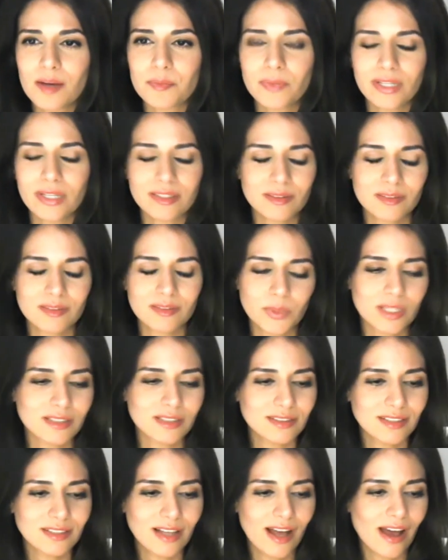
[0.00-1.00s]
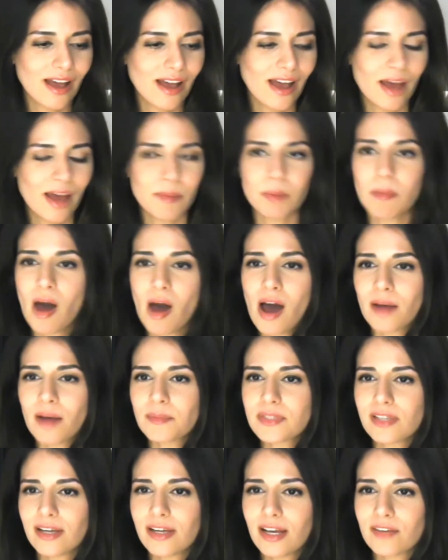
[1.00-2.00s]
But well, I'm a mom,
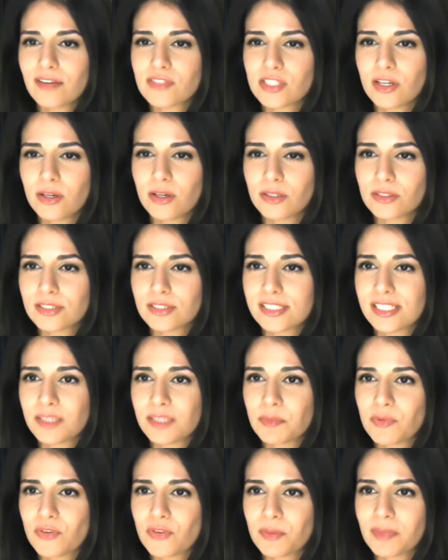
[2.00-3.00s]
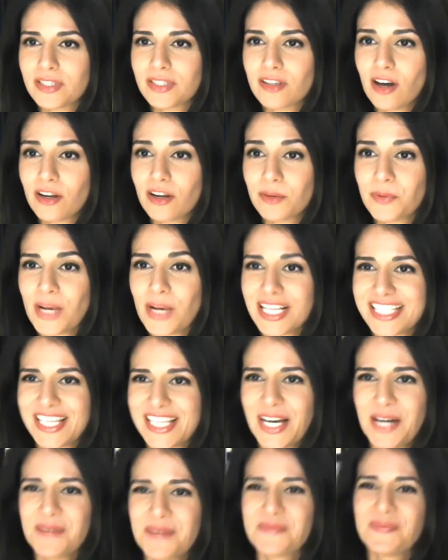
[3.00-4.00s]
so I have to go to sleep before my daughter wakes
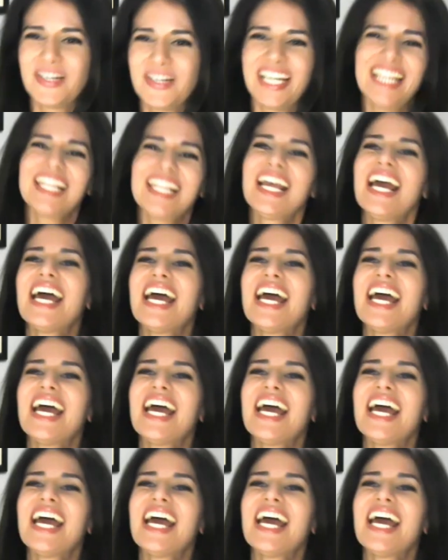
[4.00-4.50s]
up. But